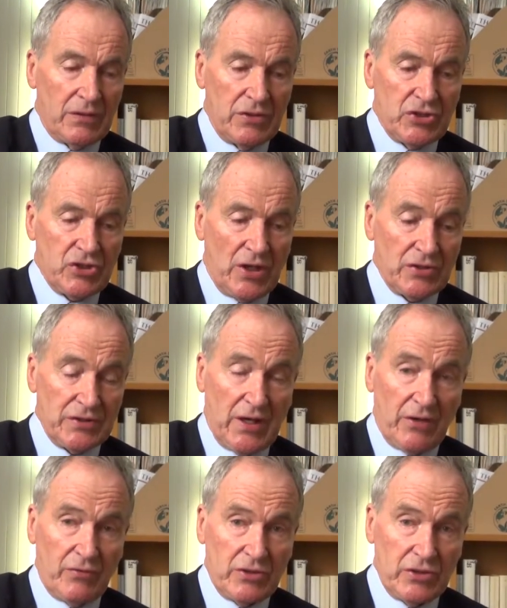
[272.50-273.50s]
instructions
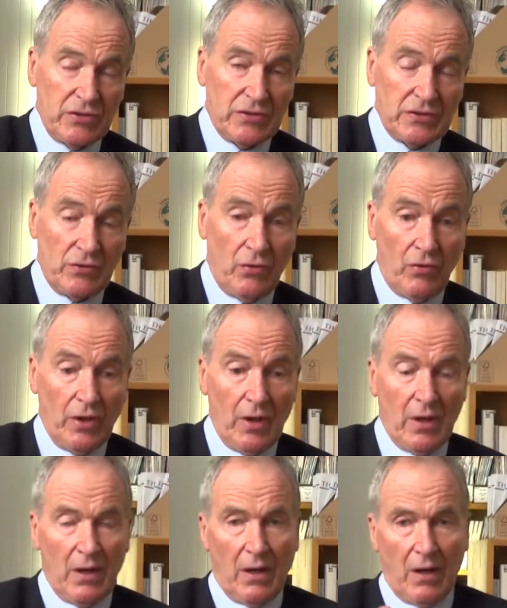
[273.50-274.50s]
how to reduce salt,
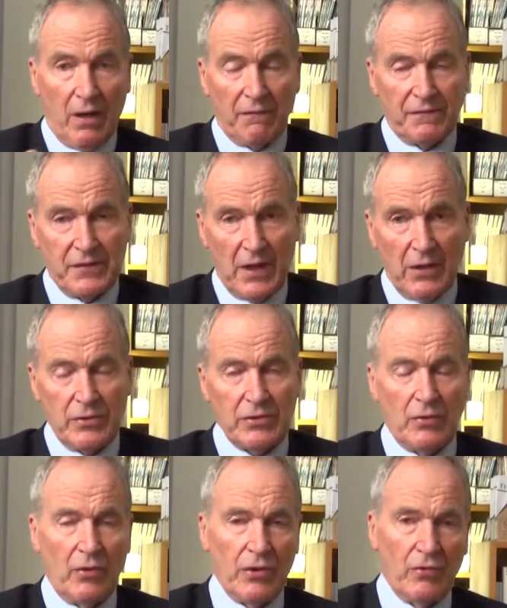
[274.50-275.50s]
half don't,
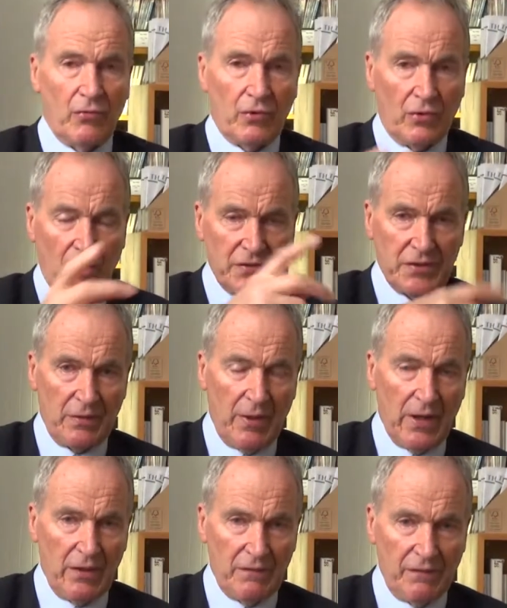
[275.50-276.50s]
or you cross them
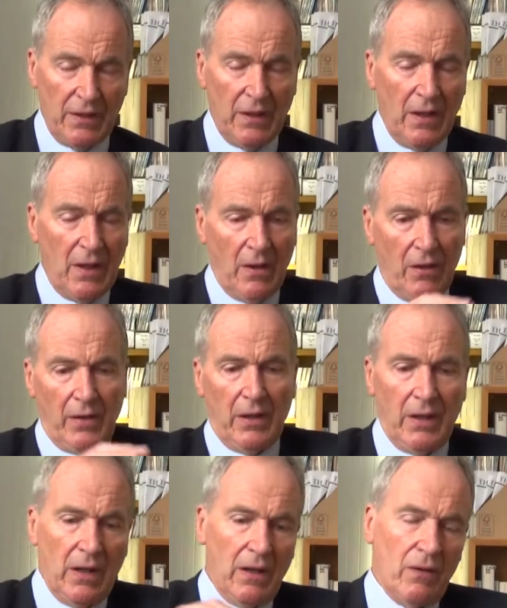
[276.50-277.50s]
over on a
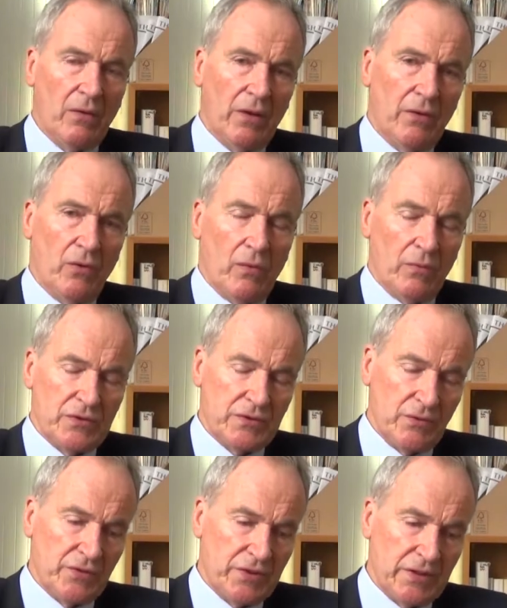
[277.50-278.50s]
low and normal
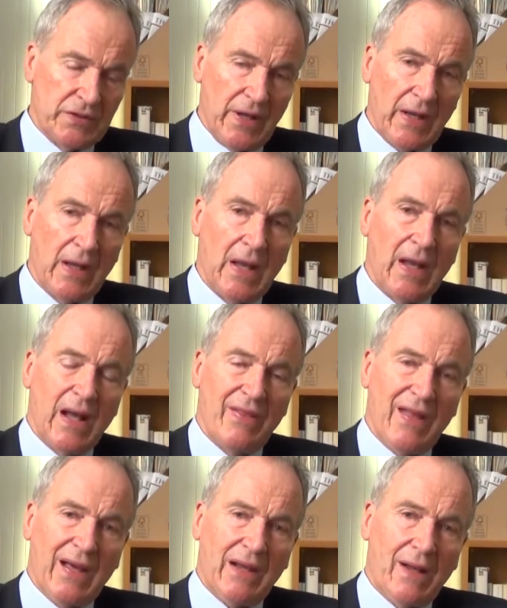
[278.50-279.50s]
salt intake.
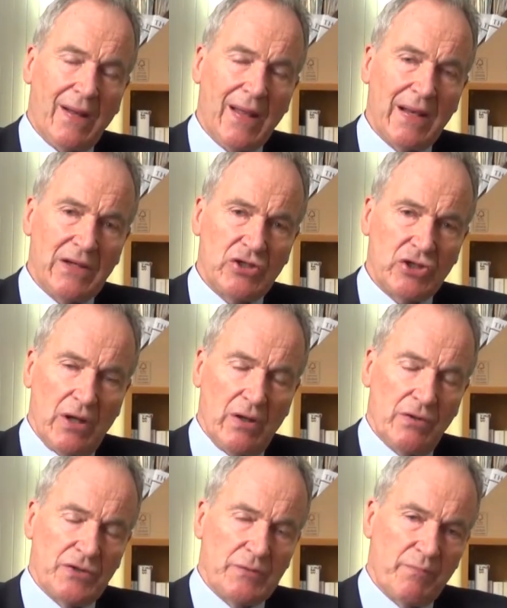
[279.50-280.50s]
And that clearly
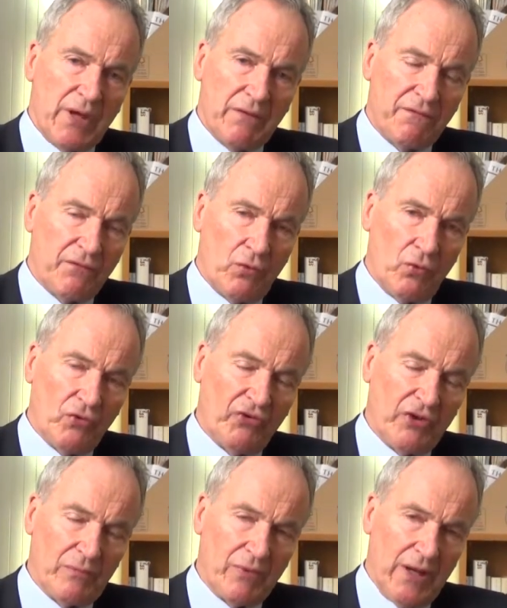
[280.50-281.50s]
shows big
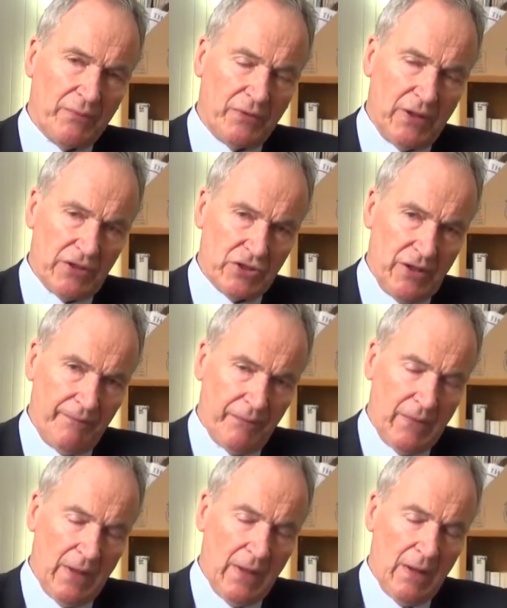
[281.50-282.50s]
falls in blood pressure,
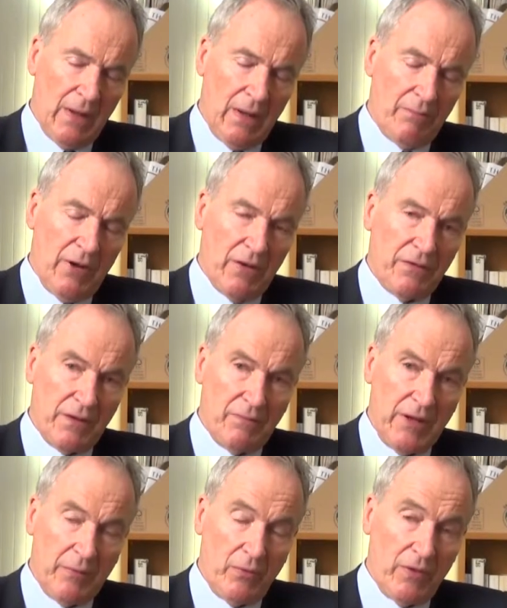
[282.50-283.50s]
both in
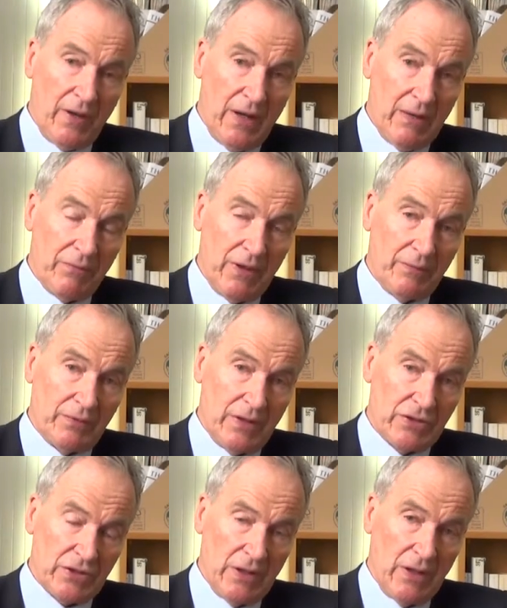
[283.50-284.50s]
people with high blood
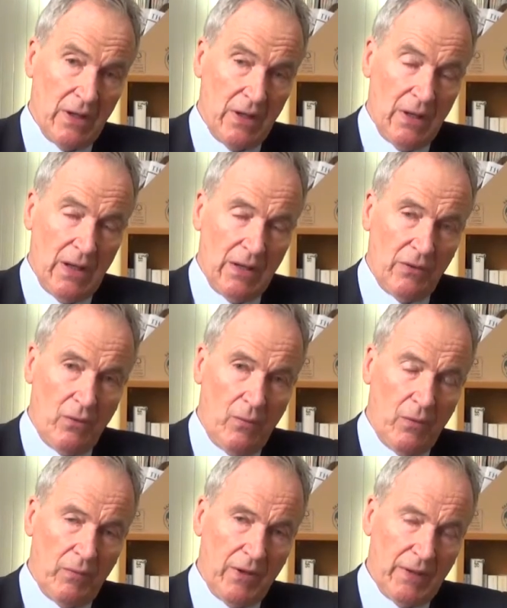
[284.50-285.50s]
pressure and
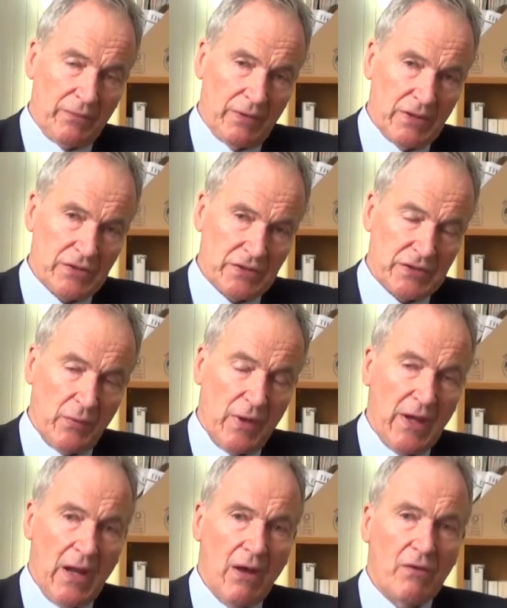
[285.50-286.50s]
normal blood pressure. So
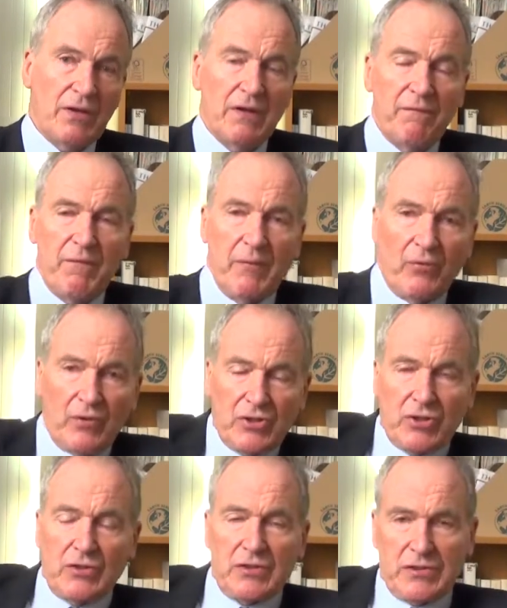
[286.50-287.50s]
we know that if people
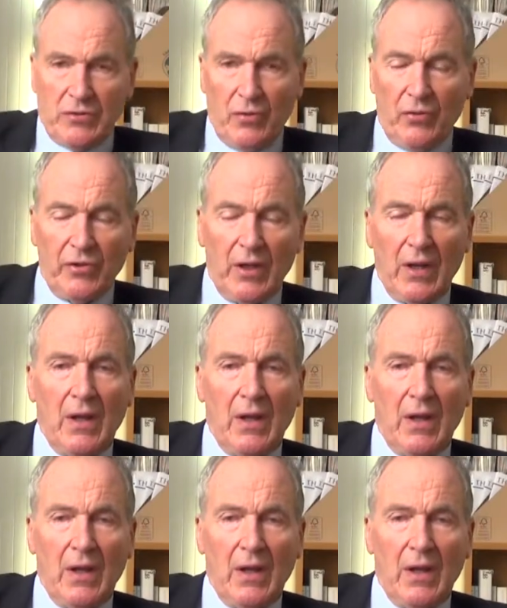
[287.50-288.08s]
reduce salt,